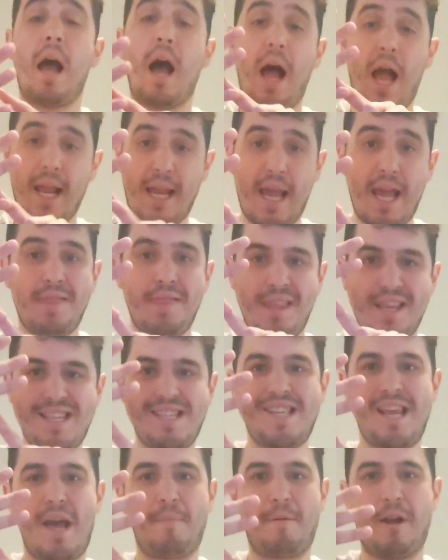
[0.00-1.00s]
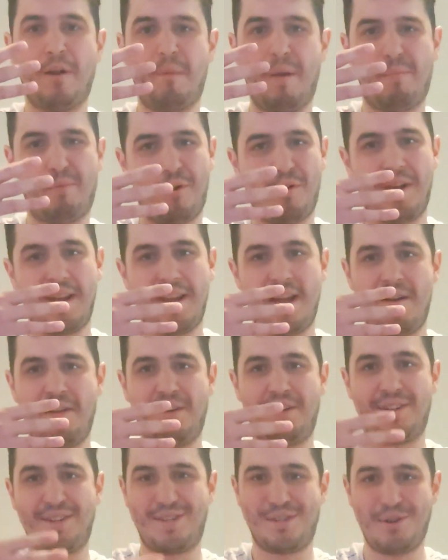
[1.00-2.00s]
Again, this step could be broken
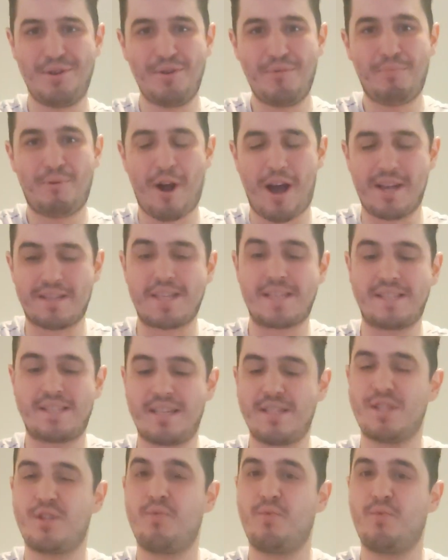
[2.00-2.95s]
down into 2 processes.